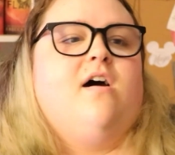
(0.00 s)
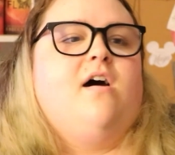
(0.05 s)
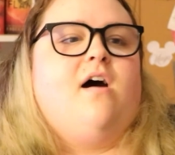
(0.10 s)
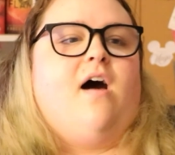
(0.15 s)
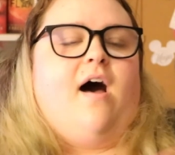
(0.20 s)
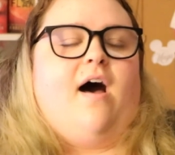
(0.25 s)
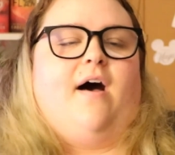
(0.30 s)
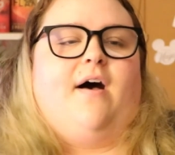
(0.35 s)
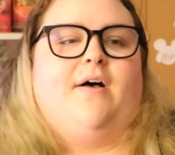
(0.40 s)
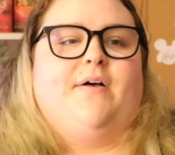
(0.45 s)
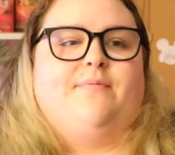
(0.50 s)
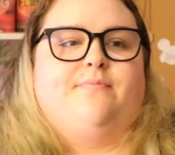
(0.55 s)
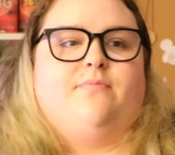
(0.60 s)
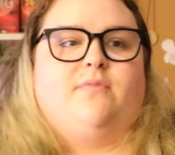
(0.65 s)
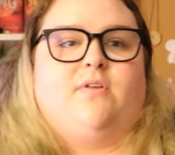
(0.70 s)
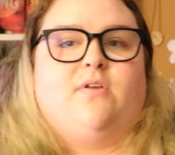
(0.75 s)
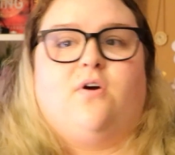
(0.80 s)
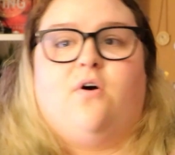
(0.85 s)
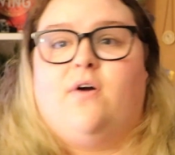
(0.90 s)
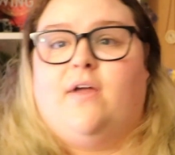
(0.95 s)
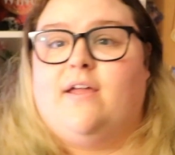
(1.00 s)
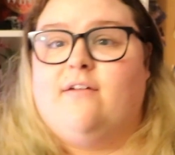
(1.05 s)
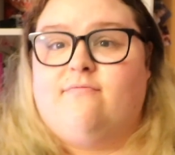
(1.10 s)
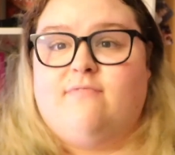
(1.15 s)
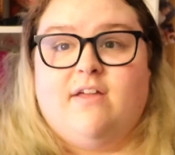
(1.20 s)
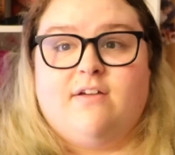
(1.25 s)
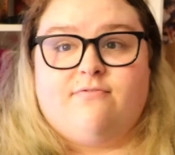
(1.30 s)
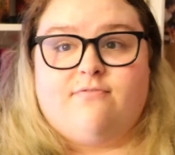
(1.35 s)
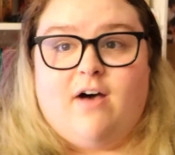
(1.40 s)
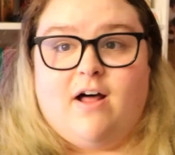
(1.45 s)
go give
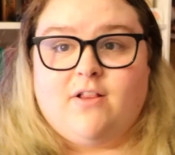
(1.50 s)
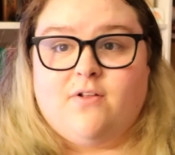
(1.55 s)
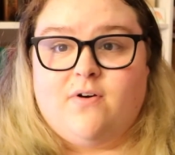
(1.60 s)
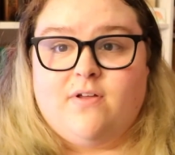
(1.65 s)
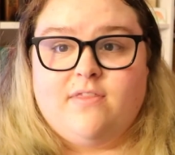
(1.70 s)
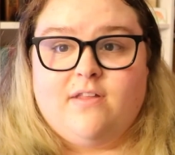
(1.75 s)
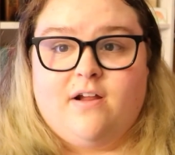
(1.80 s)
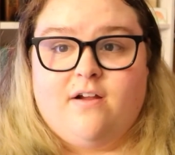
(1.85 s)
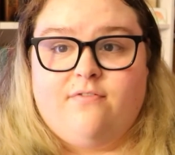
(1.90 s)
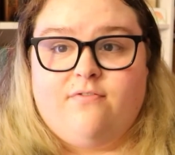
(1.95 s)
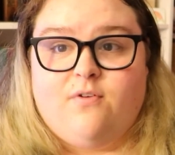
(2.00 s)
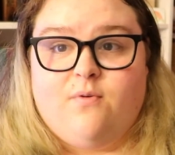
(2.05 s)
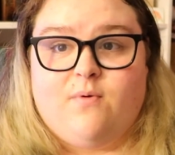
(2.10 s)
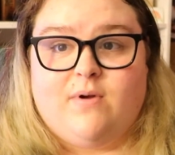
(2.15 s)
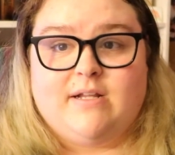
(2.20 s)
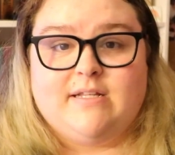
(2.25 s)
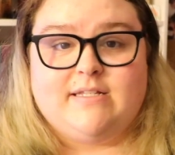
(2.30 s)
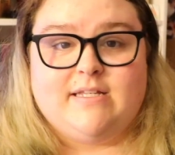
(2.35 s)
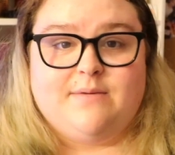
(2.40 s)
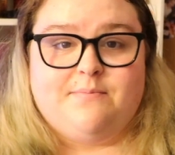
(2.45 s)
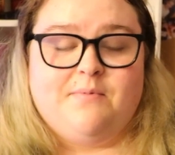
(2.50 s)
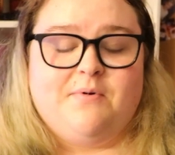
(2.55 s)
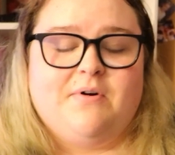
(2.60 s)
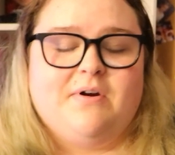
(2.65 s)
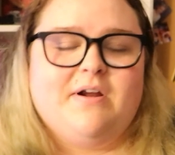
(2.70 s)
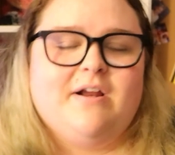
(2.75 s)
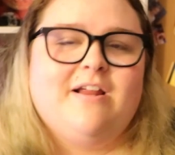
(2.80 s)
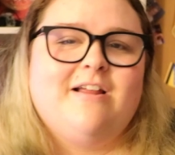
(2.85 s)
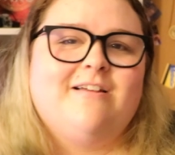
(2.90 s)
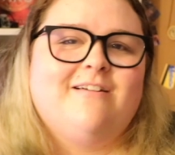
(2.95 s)
me a follow on there if you want to see
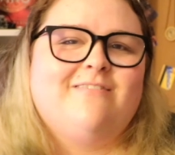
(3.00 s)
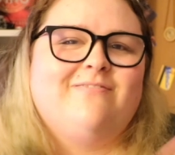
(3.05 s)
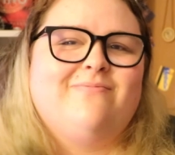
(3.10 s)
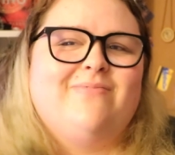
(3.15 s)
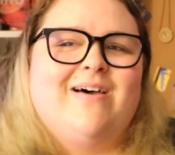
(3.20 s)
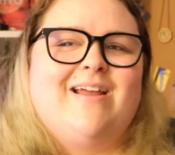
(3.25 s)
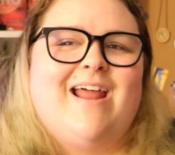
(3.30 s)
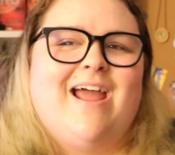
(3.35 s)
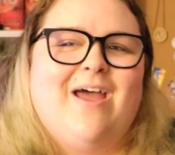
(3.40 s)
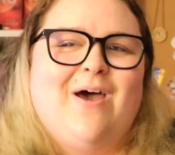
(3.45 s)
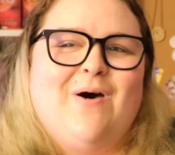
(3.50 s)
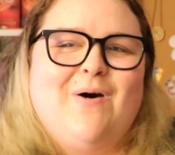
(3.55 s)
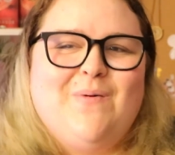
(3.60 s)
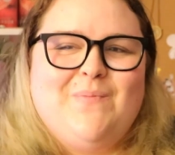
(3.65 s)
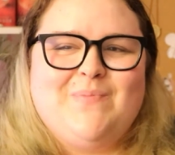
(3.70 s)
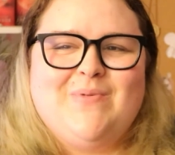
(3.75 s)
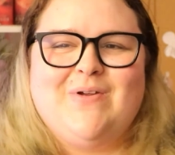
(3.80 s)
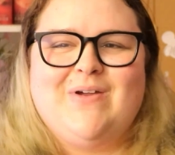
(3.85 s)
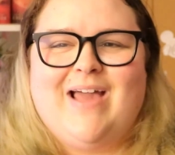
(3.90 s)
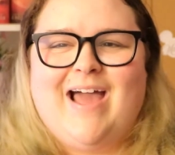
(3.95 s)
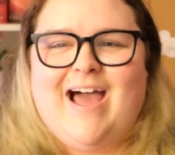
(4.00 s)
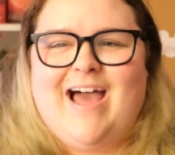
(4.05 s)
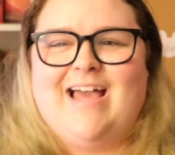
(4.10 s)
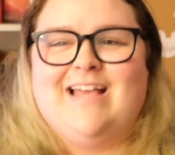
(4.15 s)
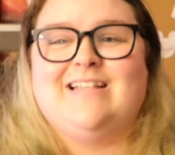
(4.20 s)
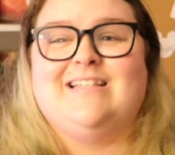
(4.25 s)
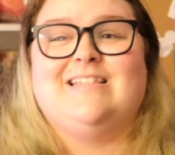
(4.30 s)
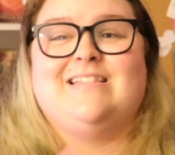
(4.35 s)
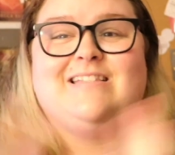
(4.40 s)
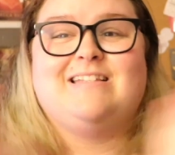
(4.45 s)
more, but I hope you
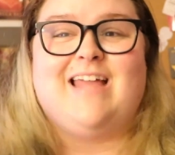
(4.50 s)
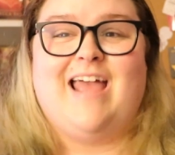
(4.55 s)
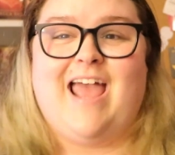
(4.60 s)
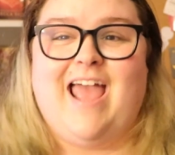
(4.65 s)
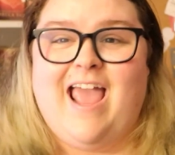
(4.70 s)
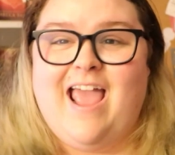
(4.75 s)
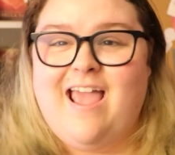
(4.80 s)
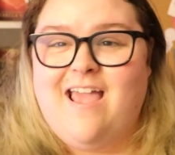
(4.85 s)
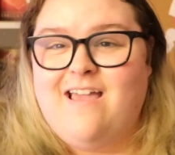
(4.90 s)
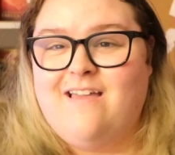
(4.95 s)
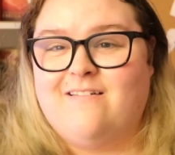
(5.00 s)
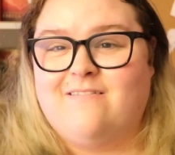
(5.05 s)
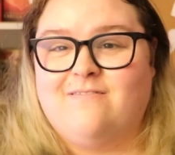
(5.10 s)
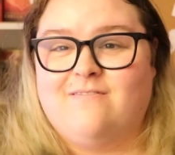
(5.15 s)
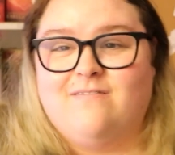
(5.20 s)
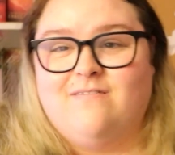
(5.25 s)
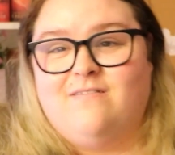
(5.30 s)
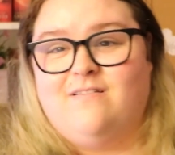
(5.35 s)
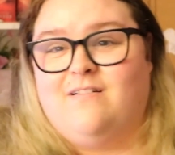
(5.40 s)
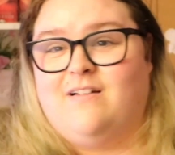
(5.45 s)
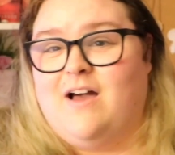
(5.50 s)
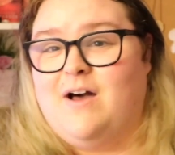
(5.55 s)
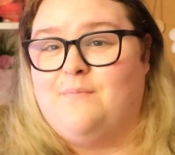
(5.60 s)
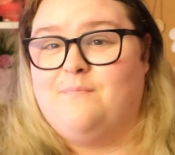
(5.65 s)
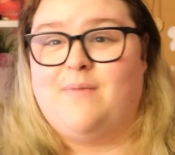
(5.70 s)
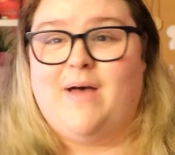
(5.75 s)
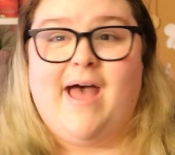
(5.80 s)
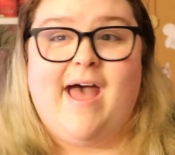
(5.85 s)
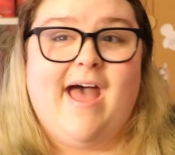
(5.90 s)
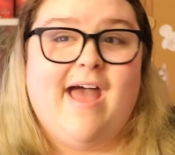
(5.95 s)
guys stay,
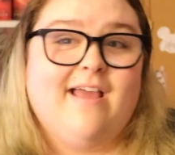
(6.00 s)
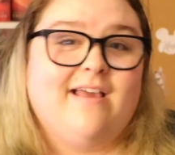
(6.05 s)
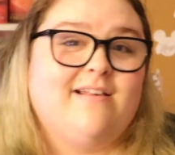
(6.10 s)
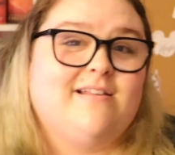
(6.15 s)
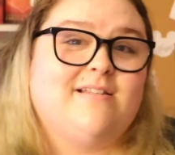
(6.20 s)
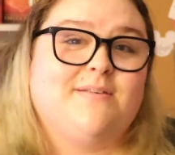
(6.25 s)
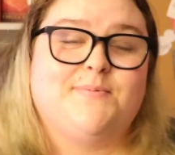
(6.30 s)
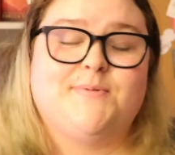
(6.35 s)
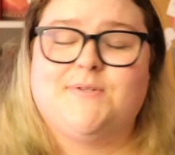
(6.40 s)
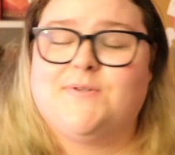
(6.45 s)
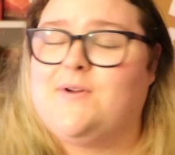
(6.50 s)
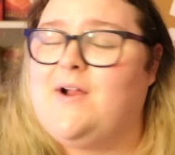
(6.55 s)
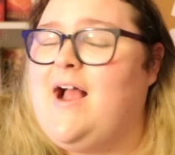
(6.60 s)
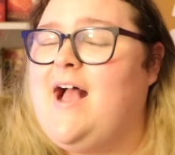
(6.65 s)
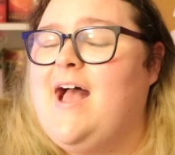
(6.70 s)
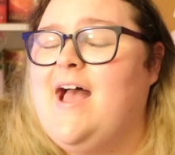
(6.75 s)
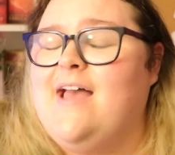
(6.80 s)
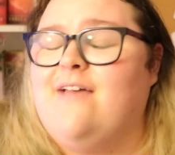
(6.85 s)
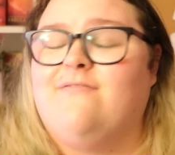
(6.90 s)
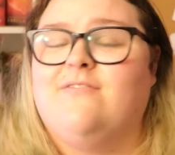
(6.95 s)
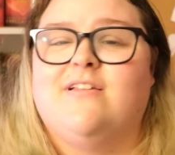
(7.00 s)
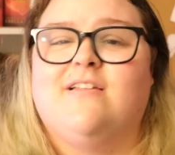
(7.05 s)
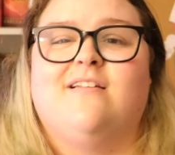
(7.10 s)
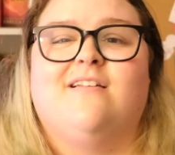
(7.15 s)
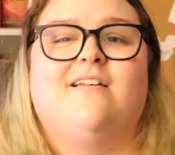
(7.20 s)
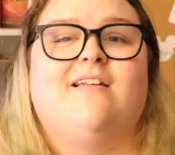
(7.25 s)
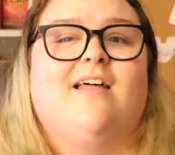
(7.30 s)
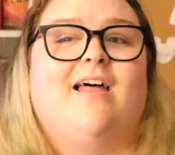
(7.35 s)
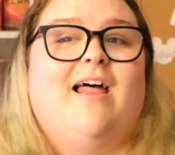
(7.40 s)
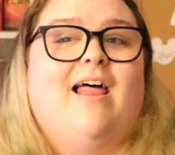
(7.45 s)
come back, subscribe,
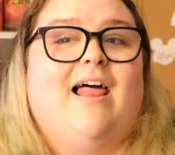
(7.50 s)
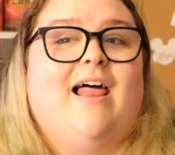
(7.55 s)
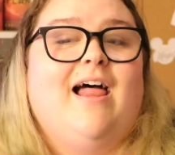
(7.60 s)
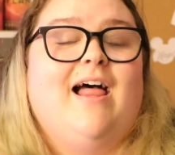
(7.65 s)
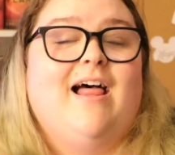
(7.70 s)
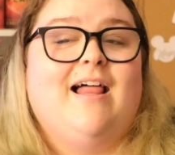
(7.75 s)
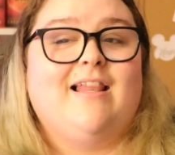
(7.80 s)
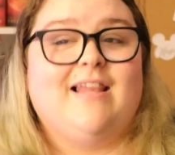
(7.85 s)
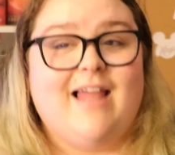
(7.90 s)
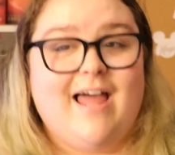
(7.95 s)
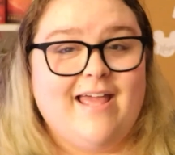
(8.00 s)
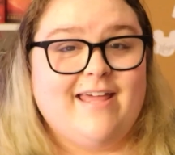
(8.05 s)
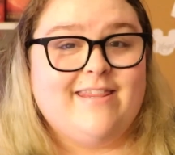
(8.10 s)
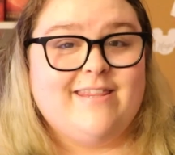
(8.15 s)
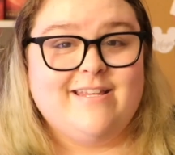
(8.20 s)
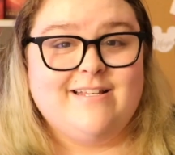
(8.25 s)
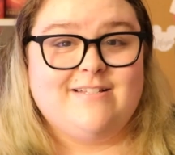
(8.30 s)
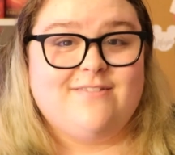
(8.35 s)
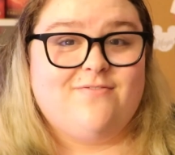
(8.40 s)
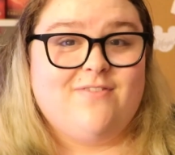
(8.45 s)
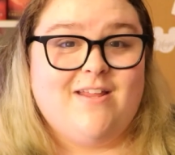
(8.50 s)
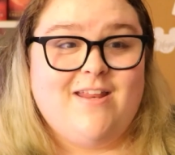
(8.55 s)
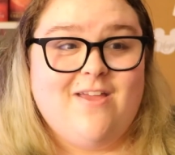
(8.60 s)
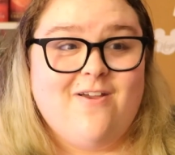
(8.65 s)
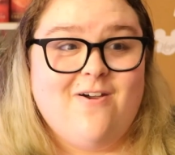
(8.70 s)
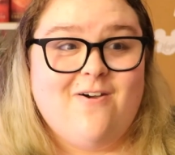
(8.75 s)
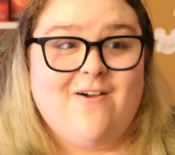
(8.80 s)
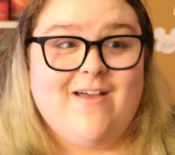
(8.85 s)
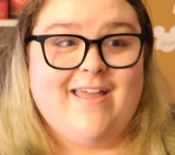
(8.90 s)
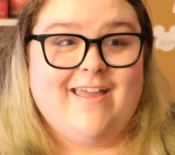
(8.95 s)
like this
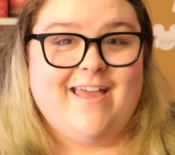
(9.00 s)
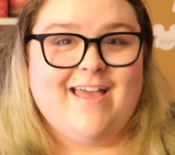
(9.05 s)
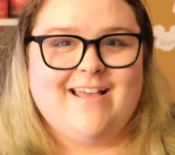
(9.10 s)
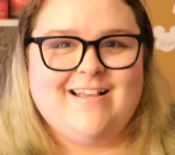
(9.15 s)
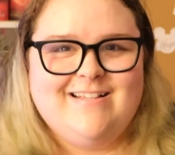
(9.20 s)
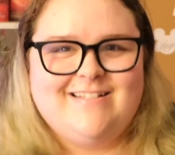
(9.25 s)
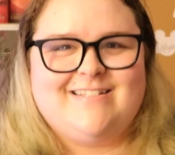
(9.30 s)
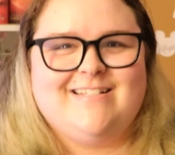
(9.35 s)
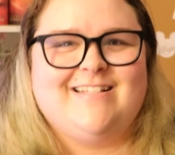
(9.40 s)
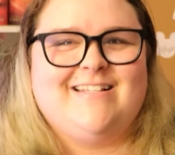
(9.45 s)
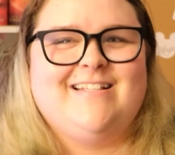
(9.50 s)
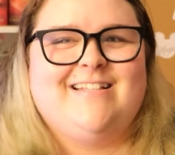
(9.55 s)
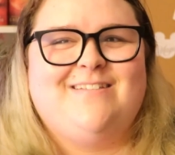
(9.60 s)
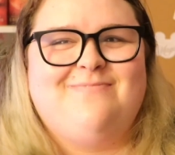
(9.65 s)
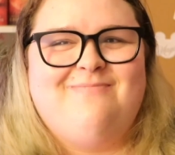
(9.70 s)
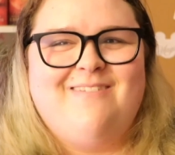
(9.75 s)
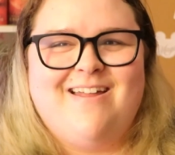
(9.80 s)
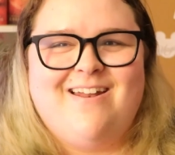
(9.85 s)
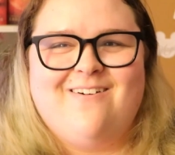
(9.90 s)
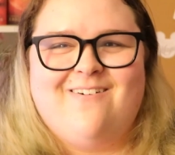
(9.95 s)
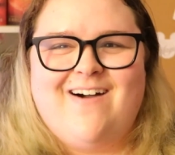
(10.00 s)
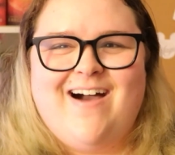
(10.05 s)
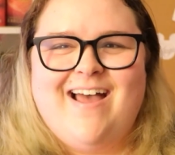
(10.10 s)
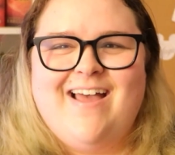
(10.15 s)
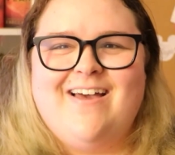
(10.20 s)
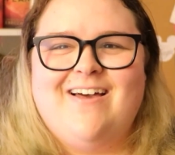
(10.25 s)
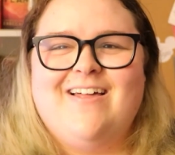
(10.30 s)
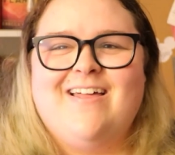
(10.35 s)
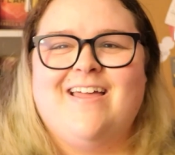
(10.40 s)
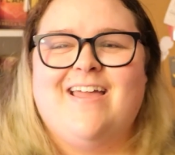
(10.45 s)
video, I guess. It's been a
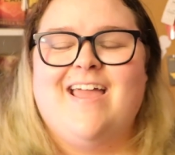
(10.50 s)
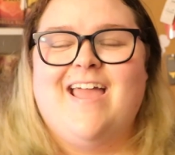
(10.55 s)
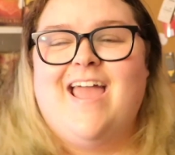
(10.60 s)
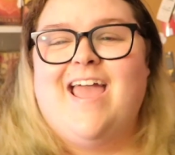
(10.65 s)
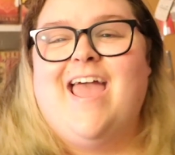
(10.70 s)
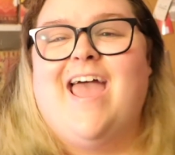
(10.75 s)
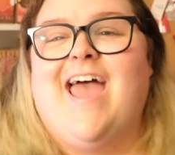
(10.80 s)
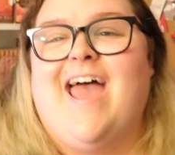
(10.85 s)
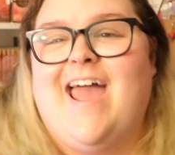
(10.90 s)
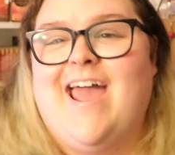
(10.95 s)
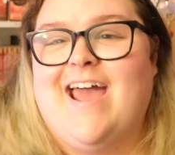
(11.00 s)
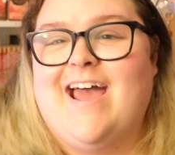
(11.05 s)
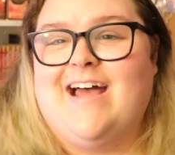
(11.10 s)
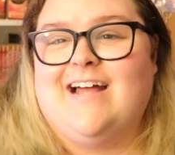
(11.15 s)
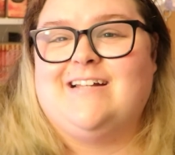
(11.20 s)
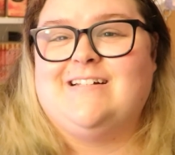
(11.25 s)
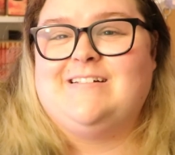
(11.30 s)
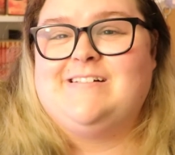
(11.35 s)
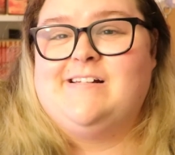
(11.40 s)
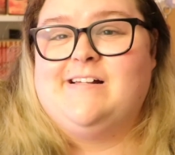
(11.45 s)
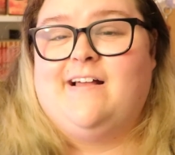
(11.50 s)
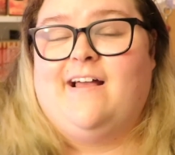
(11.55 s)
while, and